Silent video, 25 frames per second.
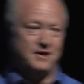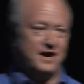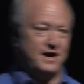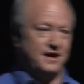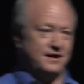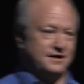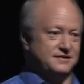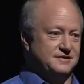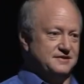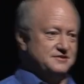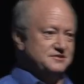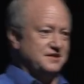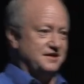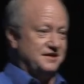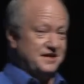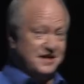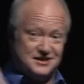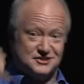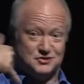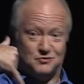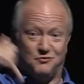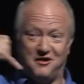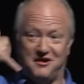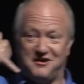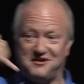back and they said,
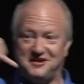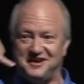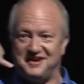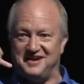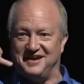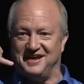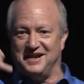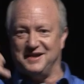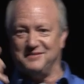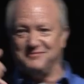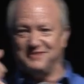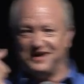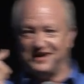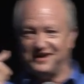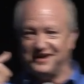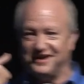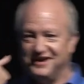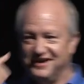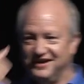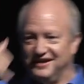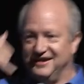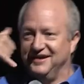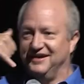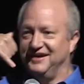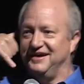It's working! And I'm like,
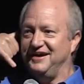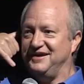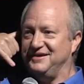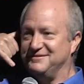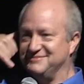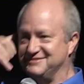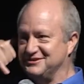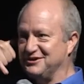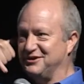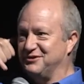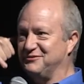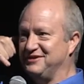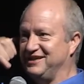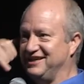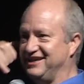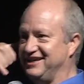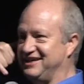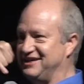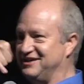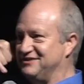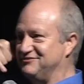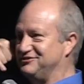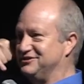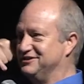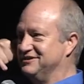I am so
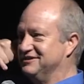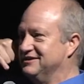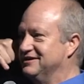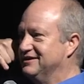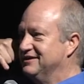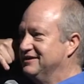relieved.